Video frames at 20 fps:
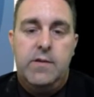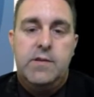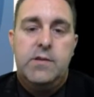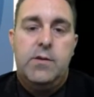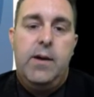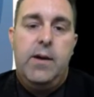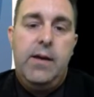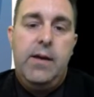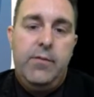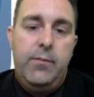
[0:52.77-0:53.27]

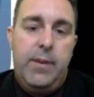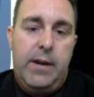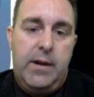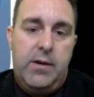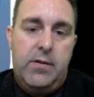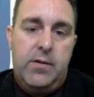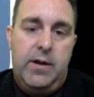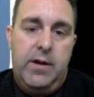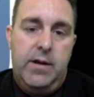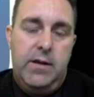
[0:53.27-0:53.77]
So I have a
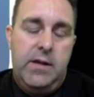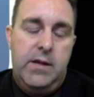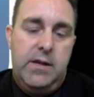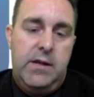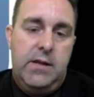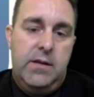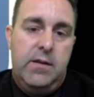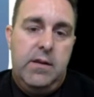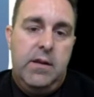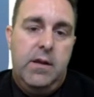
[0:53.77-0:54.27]
background
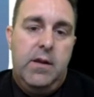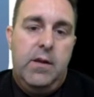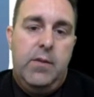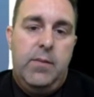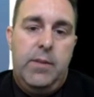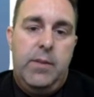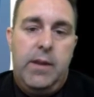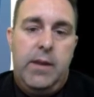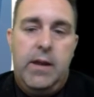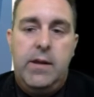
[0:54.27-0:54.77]
in
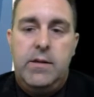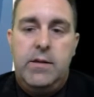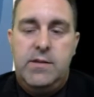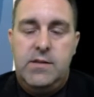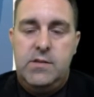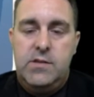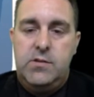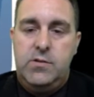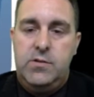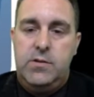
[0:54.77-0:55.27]
being able
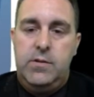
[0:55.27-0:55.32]
to